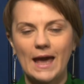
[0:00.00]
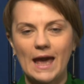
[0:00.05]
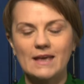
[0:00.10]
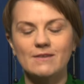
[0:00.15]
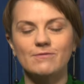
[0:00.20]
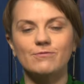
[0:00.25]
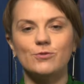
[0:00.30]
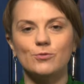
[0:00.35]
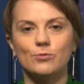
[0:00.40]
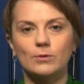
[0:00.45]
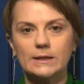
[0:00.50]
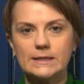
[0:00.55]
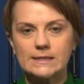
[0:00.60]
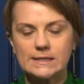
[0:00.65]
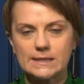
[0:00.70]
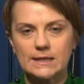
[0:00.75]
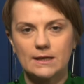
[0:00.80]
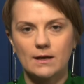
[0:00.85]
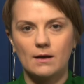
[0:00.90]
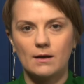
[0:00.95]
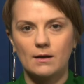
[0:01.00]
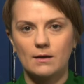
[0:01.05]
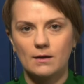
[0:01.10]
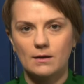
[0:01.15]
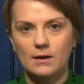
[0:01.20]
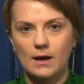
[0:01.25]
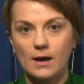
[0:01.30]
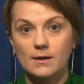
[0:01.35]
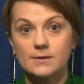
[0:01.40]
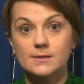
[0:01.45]
if you're listening
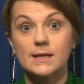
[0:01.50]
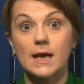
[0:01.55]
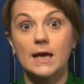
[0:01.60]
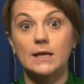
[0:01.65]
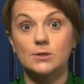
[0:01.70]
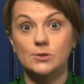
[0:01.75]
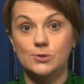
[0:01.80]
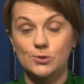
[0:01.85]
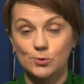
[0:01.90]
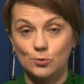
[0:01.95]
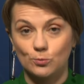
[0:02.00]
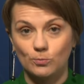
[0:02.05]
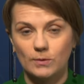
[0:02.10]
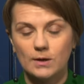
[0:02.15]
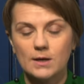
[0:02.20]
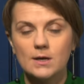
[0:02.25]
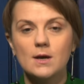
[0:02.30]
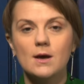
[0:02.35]
us at Zoom.